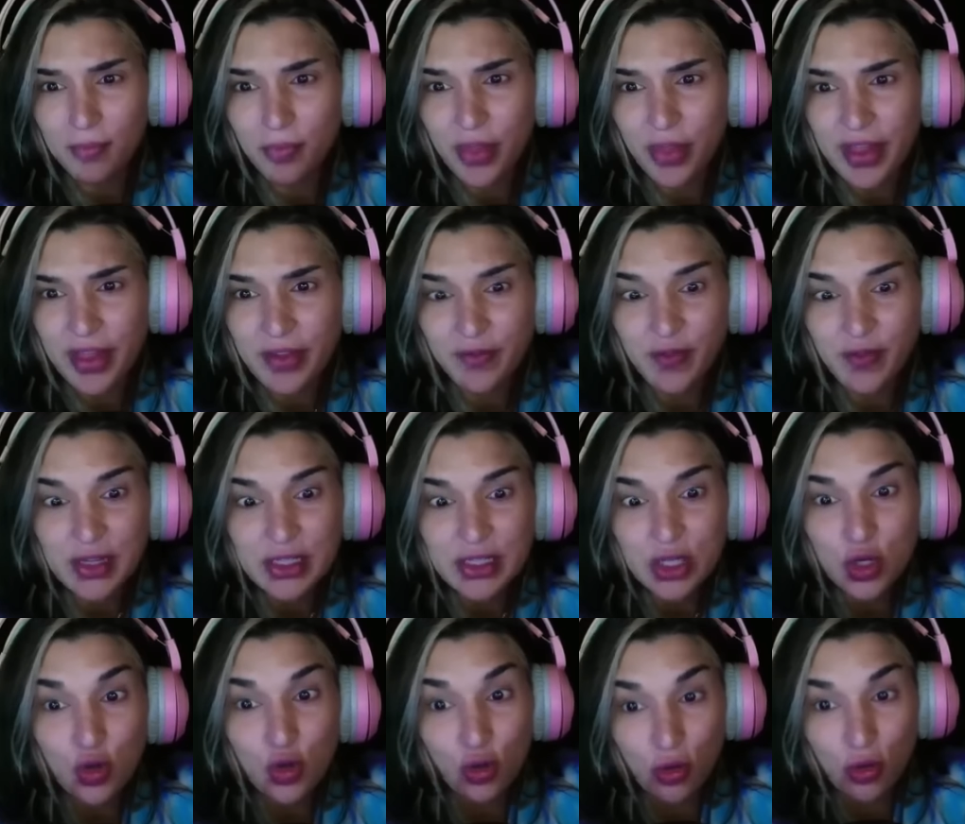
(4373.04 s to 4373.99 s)
like
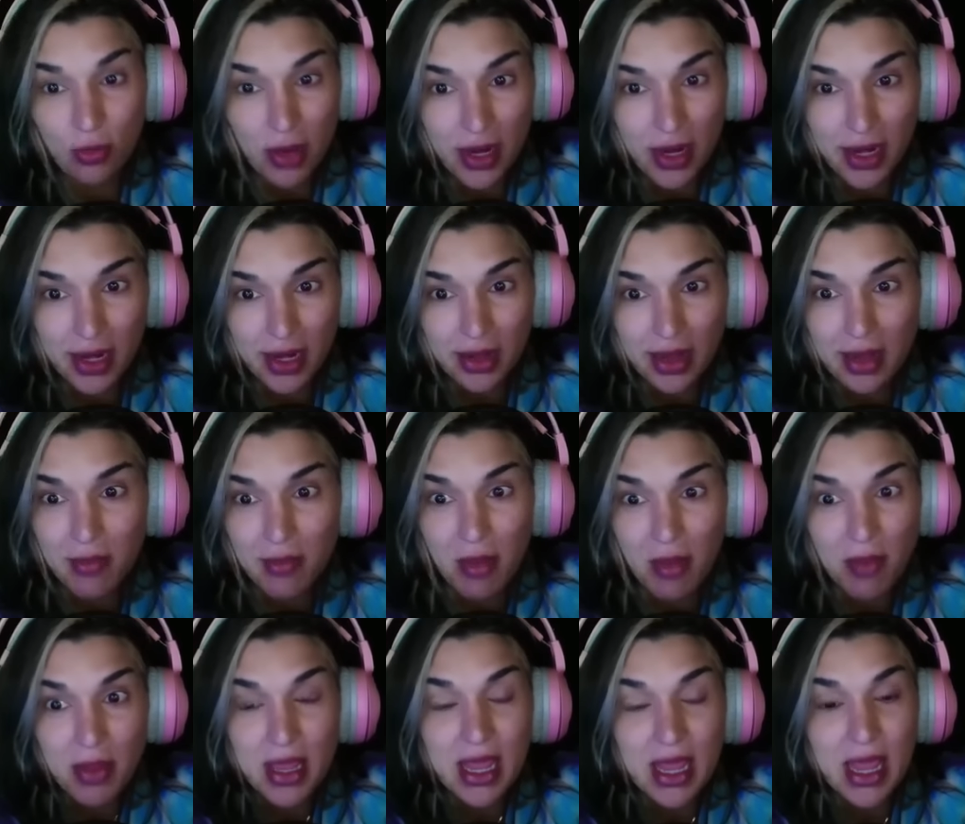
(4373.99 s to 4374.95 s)
physical money. Like
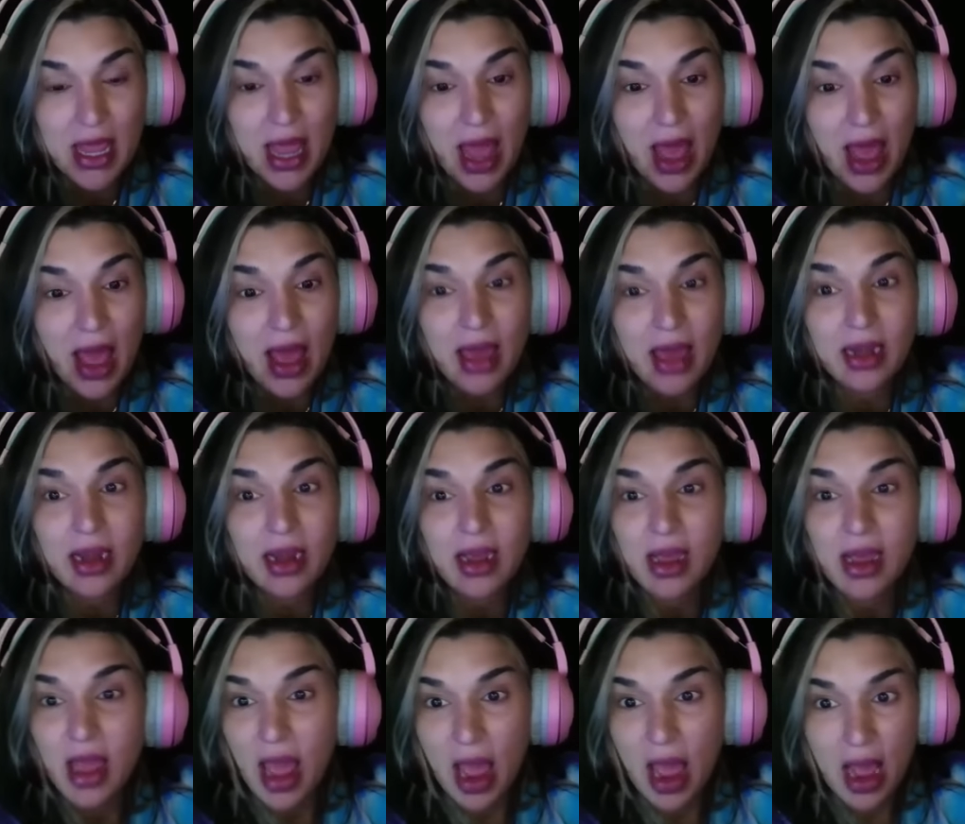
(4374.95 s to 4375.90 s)
maybe he had
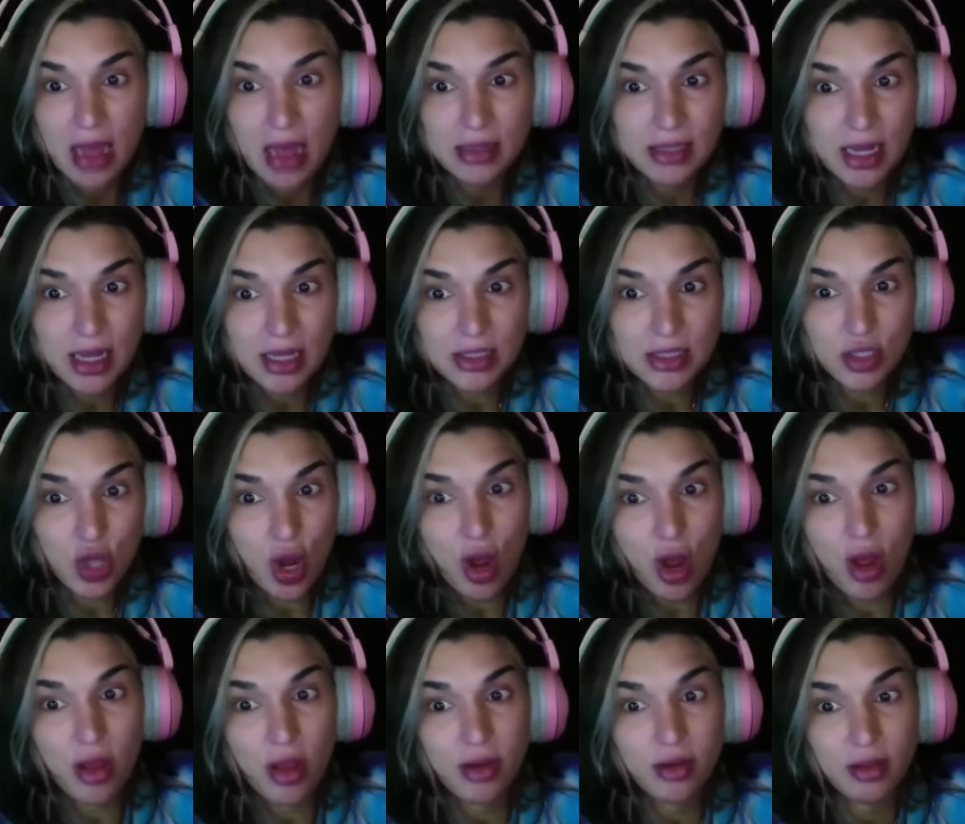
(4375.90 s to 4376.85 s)
assets
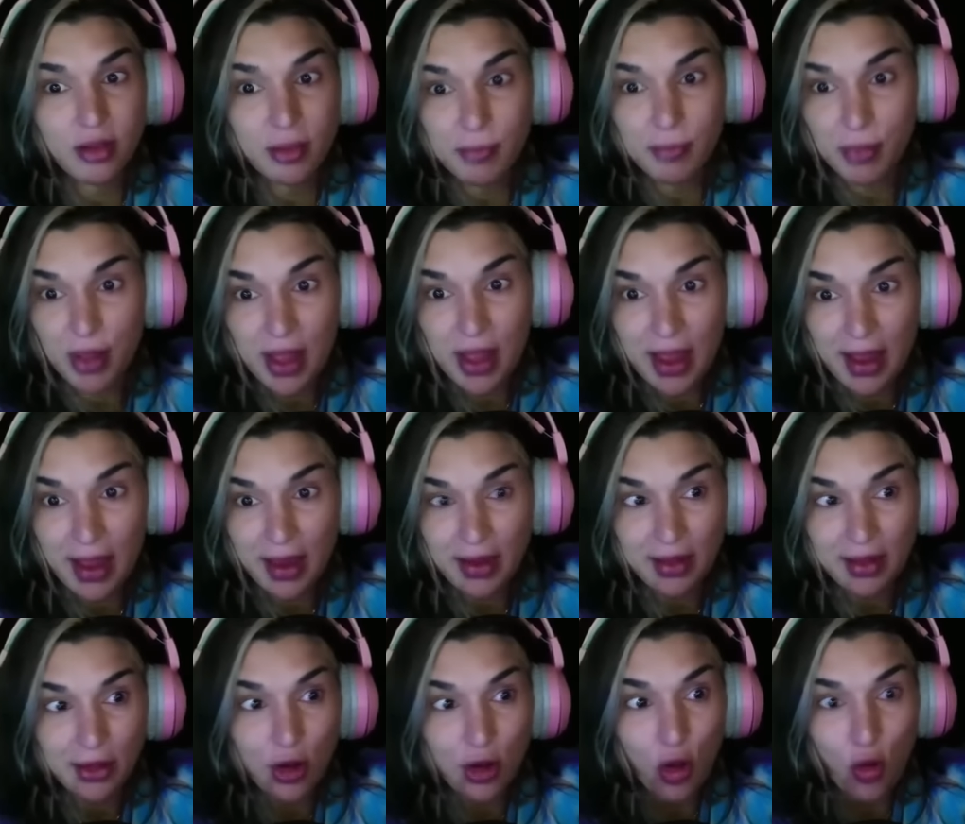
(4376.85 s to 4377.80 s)
on the
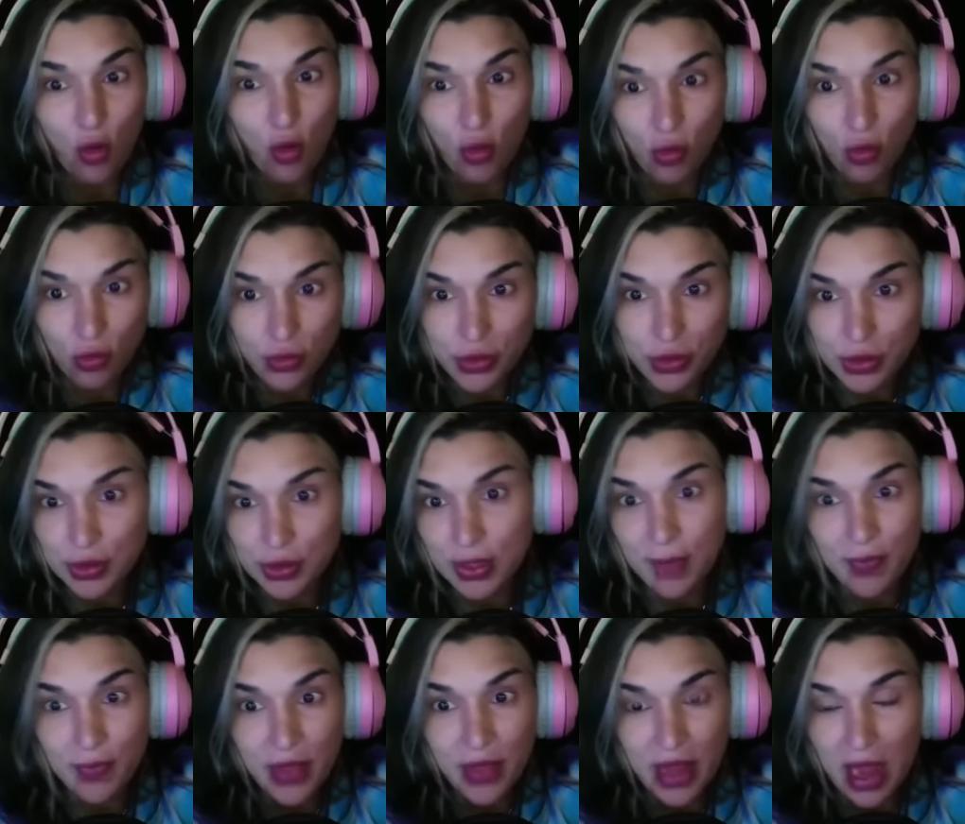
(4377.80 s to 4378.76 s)
plane, gold or
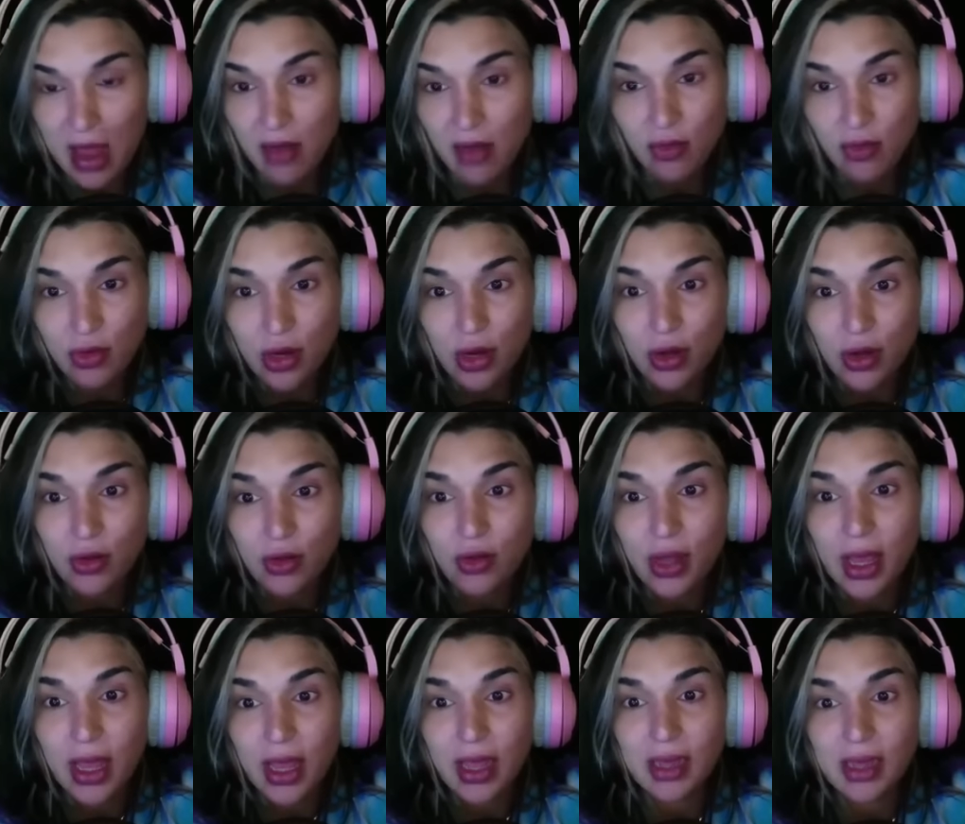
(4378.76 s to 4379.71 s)
something, I don't know,
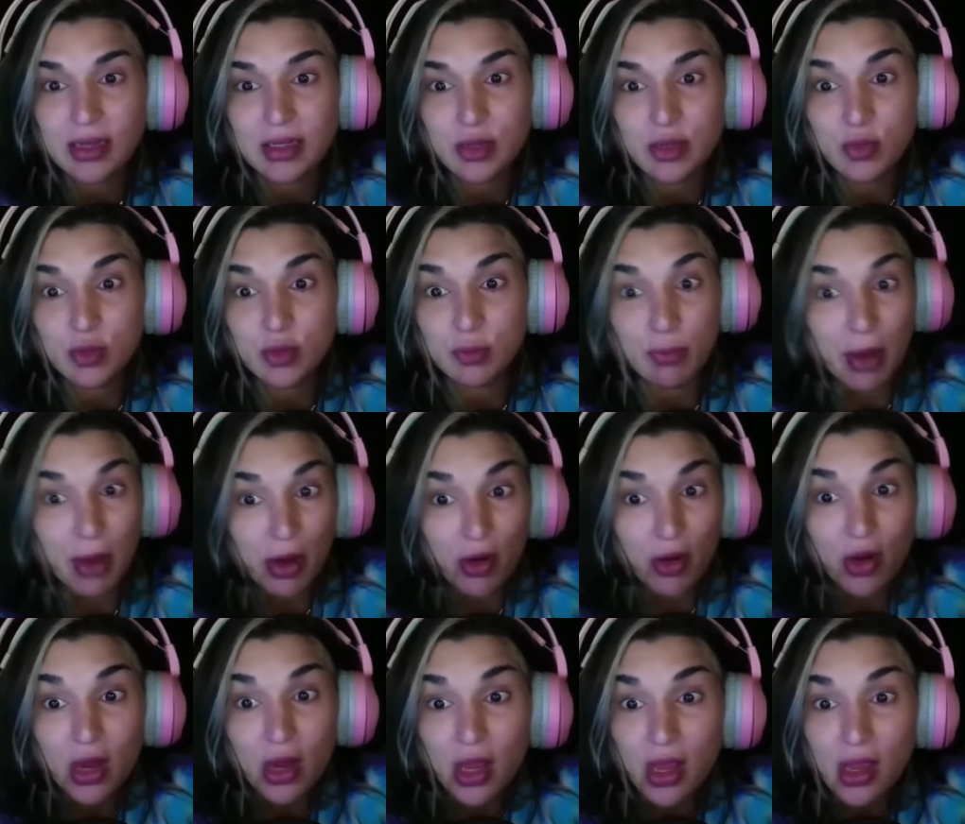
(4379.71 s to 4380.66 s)
and he was
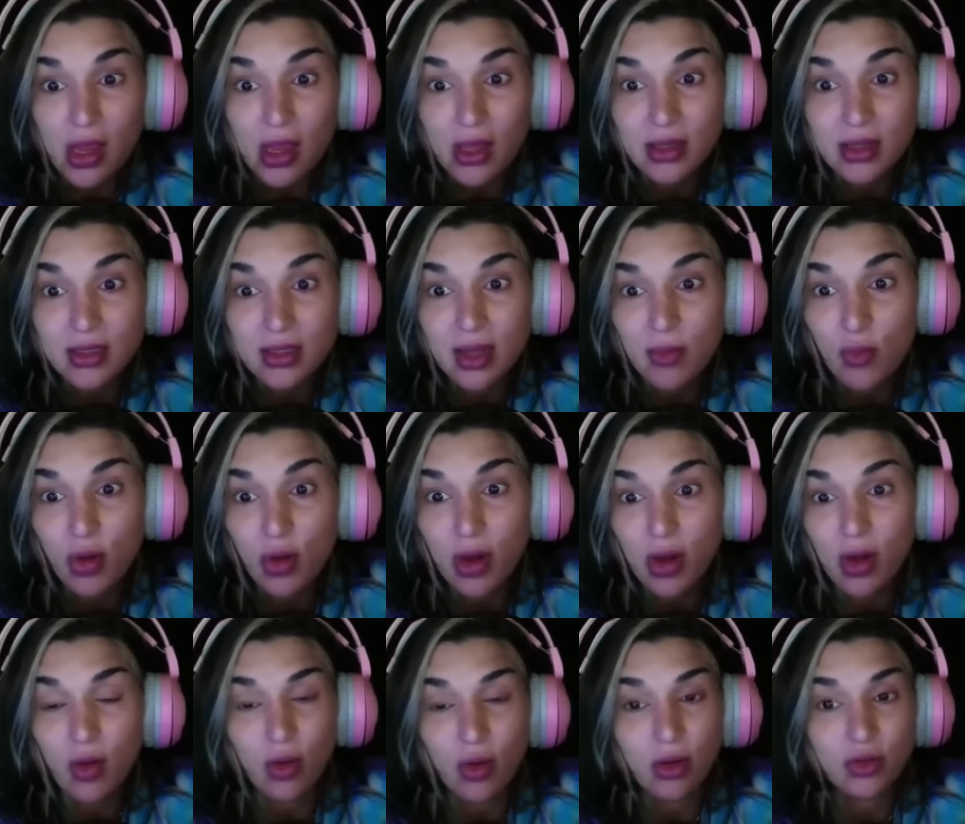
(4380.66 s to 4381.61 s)
burying it
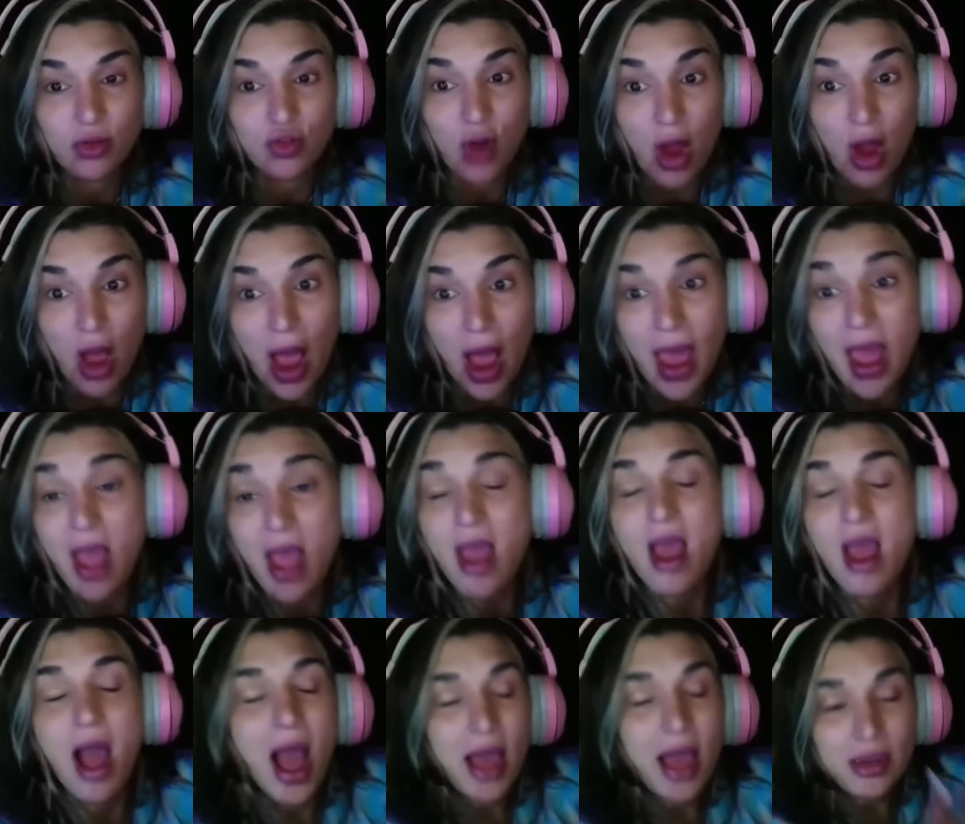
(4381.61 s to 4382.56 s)
somewhere or
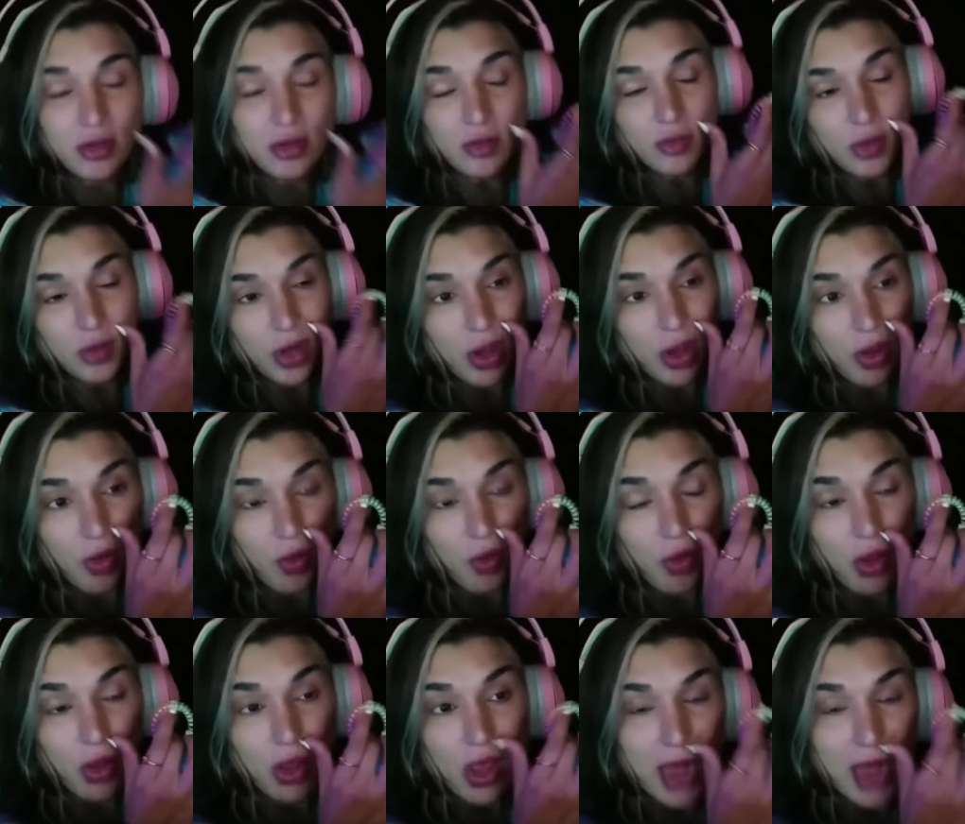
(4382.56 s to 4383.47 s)
I don't know.